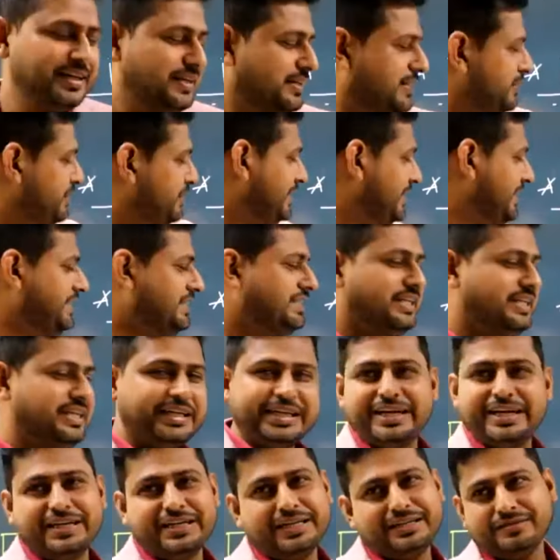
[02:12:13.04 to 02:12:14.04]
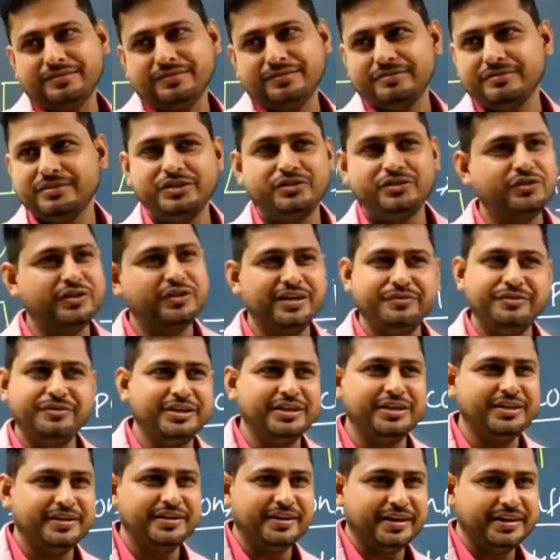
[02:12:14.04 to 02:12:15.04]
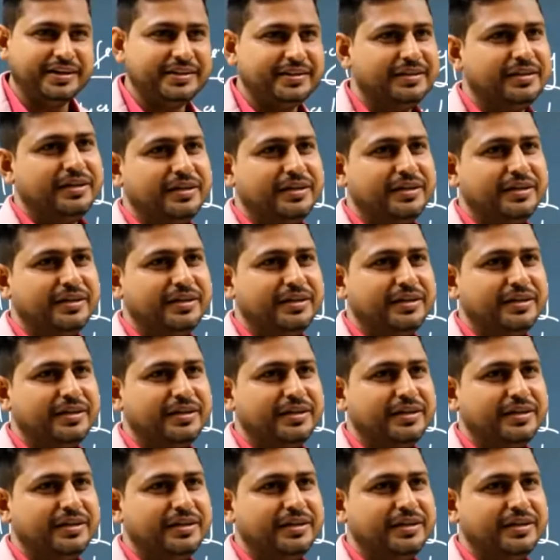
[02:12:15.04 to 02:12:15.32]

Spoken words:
You can easily get it. It's not difficult, right?